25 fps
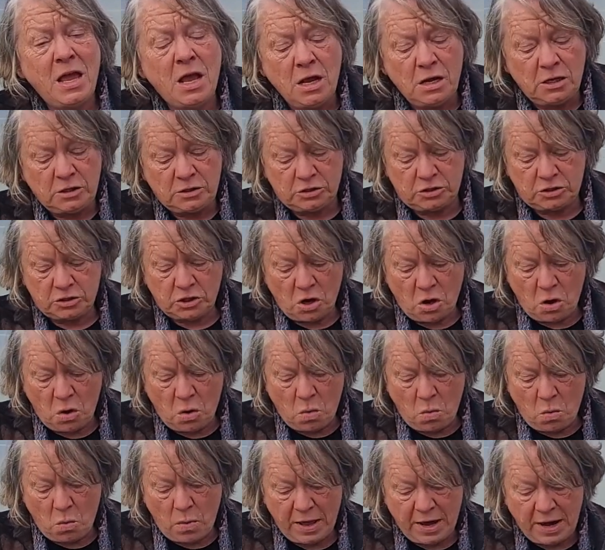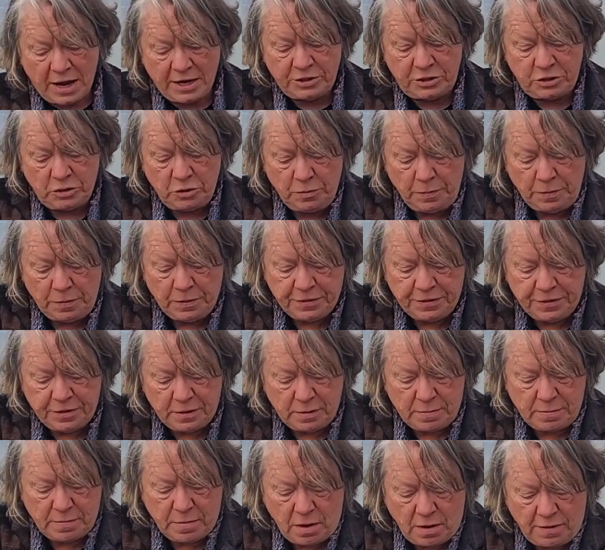So when I do put them on
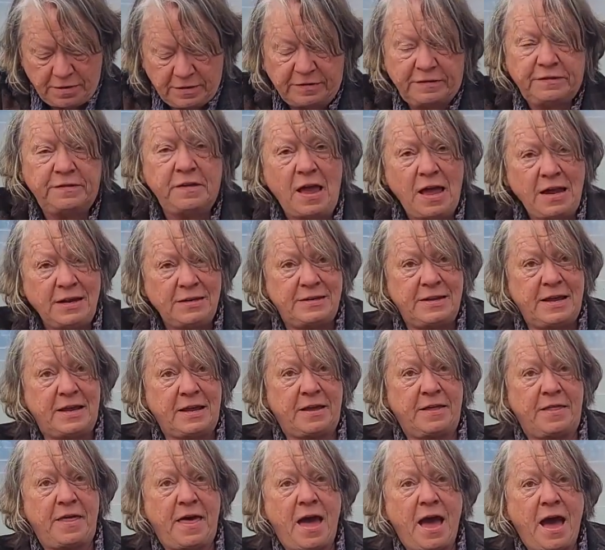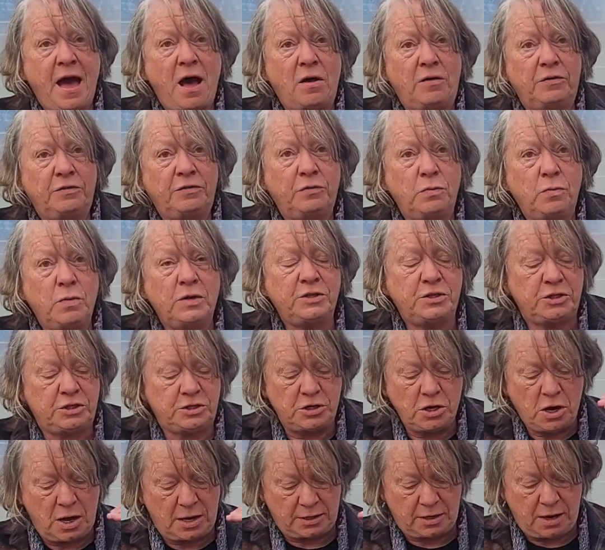the side deck of the house, which is not
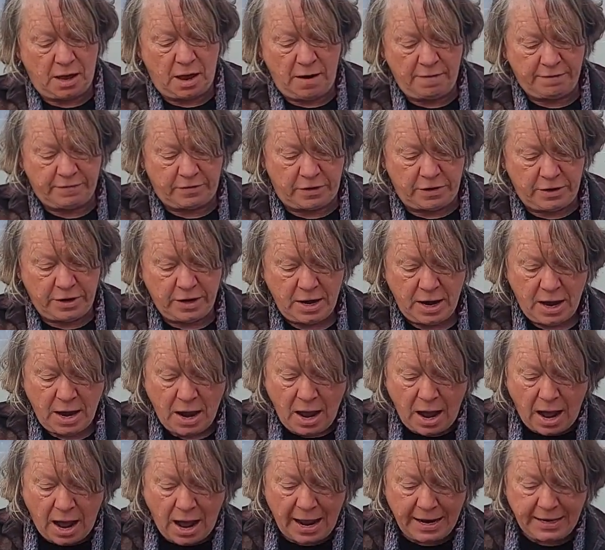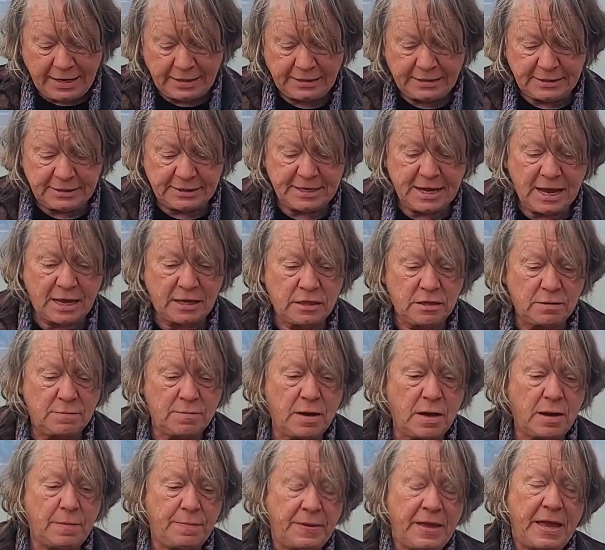covered, I can stack them up.
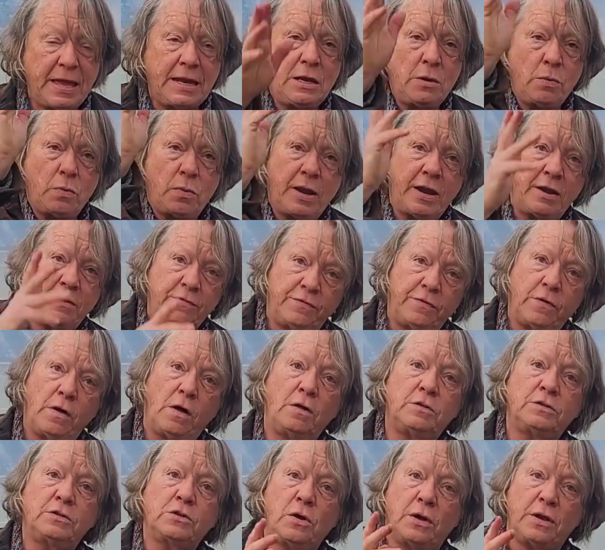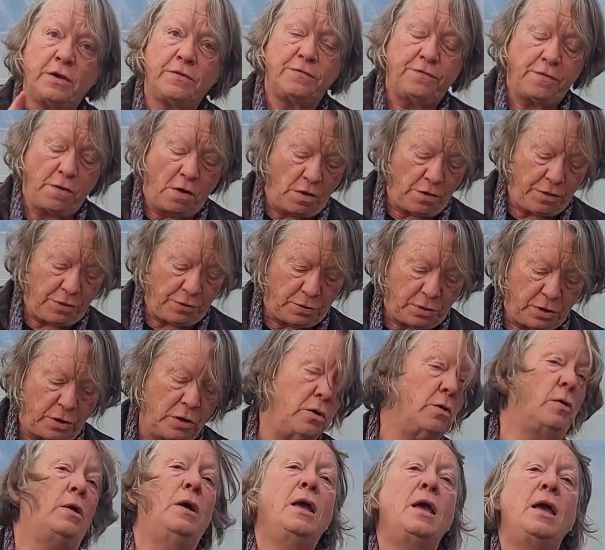Any rainfall is going to fall through
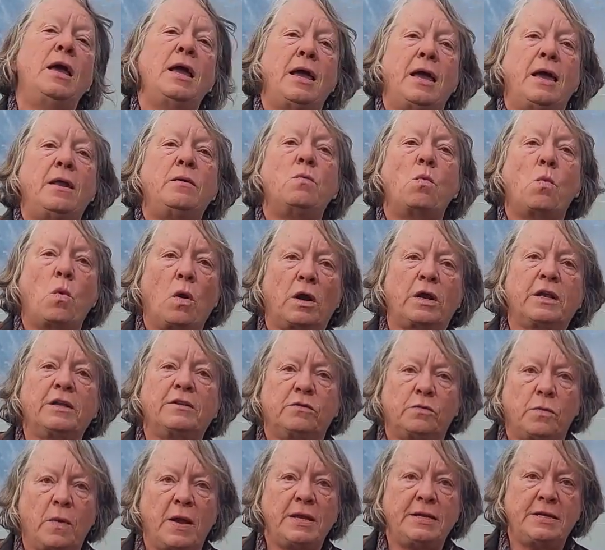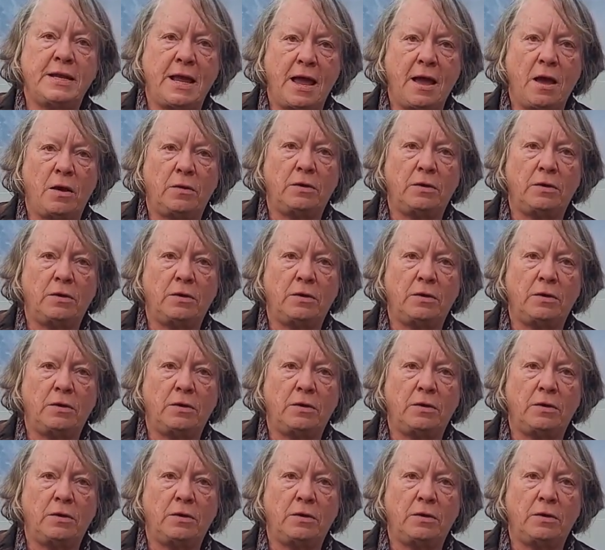and work its way down.